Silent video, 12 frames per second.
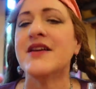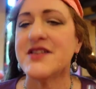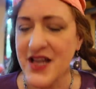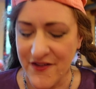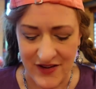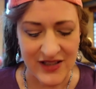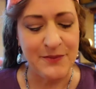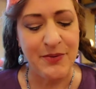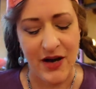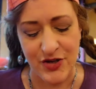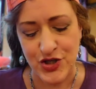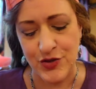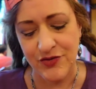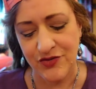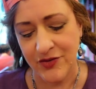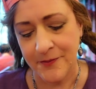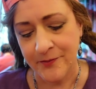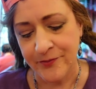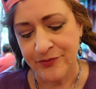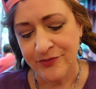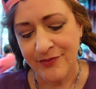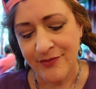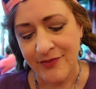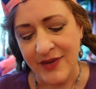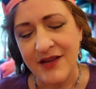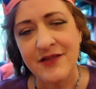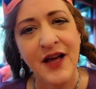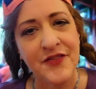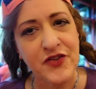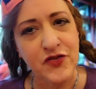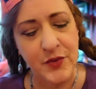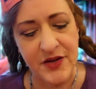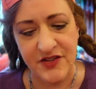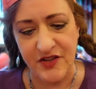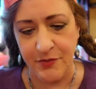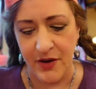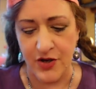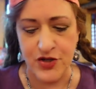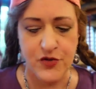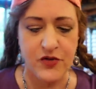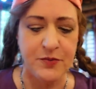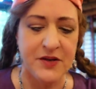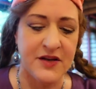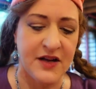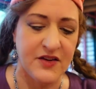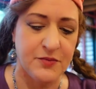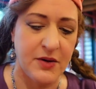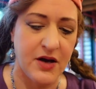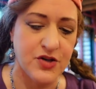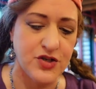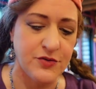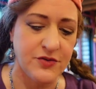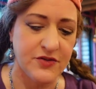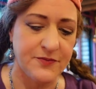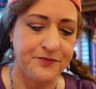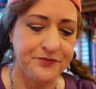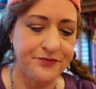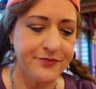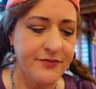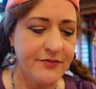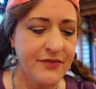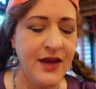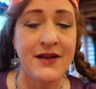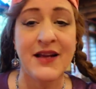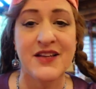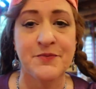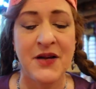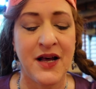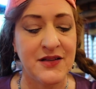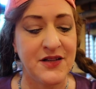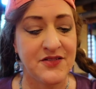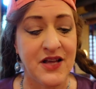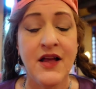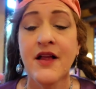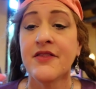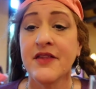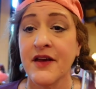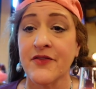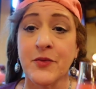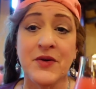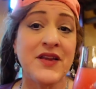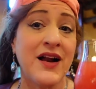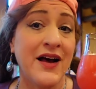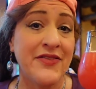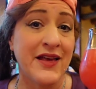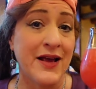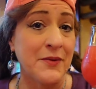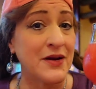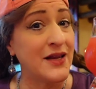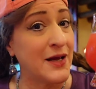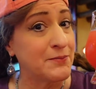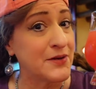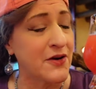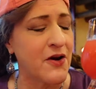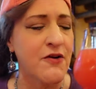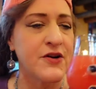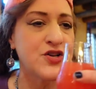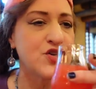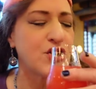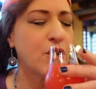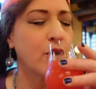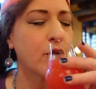Definitely pog juice. Not the sweetest of pog juice, but a nice pog juice. And last but not least, the other one that I think I'm gonna like, blood orange.